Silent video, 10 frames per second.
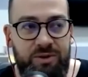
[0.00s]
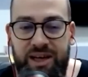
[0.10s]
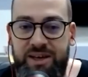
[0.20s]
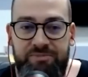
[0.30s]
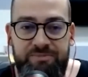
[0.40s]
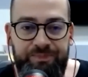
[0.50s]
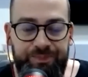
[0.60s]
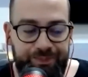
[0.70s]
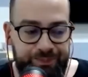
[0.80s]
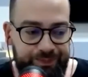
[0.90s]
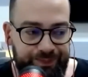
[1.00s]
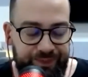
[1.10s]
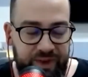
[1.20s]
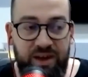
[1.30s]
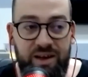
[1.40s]
like
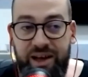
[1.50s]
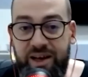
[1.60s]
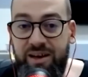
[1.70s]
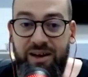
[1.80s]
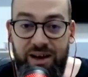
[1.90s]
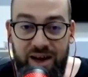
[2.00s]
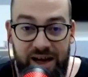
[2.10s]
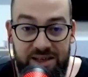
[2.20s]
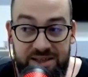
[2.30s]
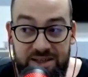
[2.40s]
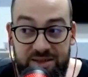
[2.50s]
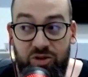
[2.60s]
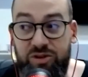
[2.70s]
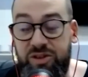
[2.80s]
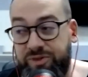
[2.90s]
getting a clients
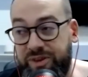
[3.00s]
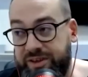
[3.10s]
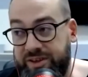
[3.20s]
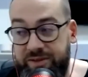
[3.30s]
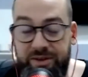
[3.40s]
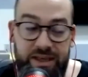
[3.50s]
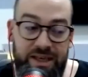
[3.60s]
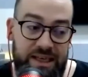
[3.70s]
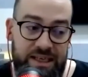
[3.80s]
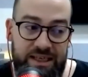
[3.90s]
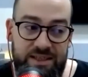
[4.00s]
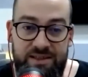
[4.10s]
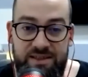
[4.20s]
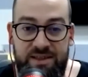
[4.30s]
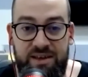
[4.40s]
on Twitter
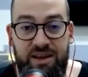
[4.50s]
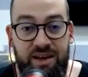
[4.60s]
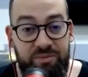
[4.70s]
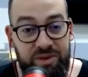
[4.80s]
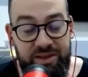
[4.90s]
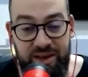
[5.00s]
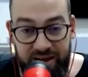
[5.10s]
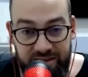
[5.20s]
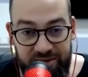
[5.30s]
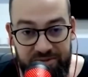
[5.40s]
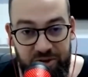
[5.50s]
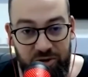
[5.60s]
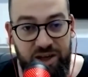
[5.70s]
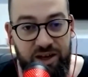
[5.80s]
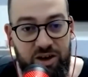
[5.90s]
is a, uh, a bit harder. You
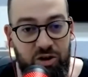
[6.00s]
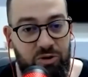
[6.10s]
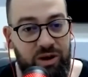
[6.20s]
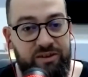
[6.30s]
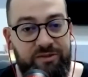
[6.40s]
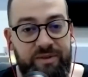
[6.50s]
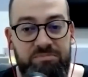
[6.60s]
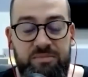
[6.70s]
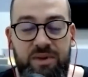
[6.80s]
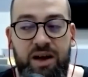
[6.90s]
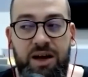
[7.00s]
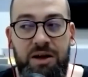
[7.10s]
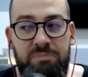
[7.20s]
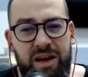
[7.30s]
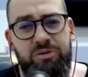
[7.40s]
can go and
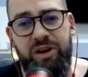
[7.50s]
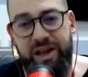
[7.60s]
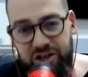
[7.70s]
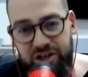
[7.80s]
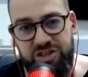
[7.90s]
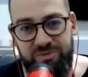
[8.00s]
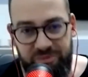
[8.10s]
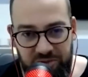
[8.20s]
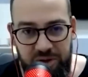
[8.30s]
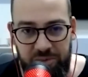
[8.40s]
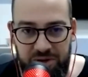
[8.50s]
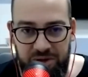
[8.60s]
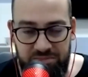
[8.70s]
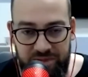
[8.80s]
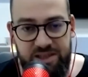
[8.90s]
make relationship with
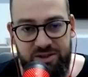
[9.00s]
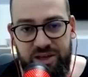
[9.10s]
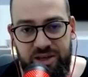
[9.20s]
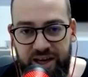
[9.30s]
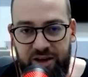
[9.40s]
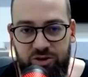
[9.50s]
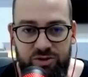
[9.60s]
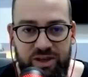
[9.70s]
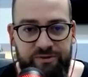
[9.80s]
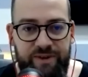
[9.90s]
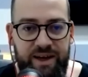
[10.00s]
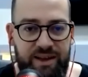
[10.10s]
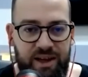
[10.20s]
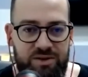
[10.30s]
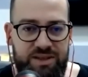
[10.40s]
people. That's okay because you can find
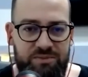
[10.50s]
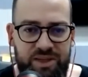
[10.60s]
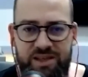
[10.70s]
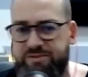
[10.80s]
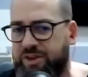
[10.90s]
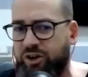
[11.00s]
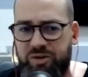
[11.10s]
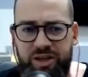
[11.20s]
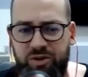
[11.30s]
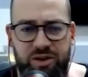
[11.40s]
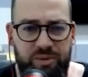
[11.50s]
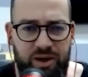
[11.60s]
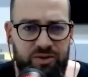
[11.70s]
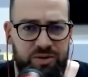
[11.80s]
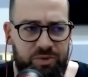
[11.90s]
out some things we already talk
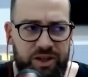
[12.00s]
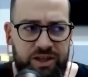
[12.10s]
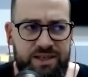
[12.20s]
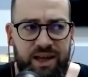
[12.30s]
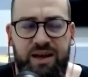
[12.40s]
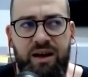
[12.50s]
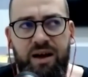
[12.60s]
about on the podcast, like